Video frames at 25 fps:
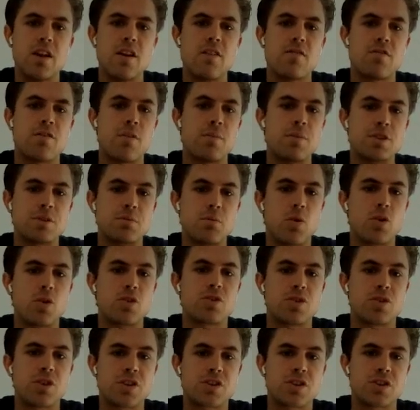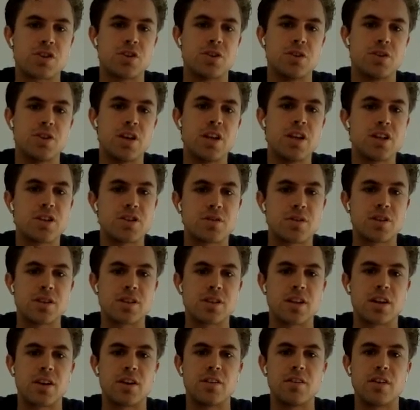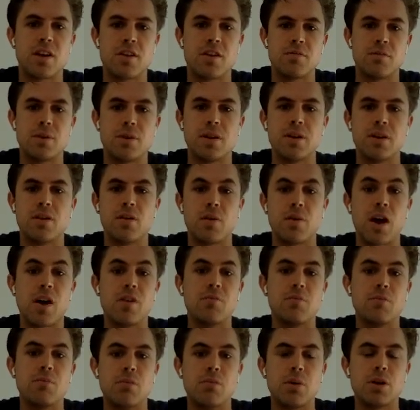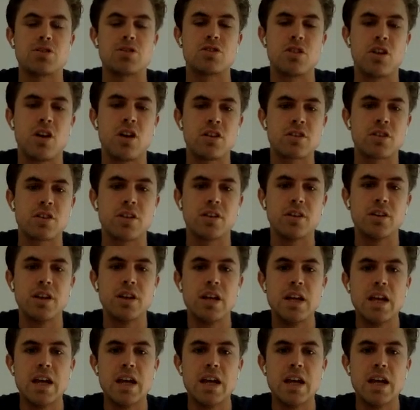from these more traditional industries that have been around much longer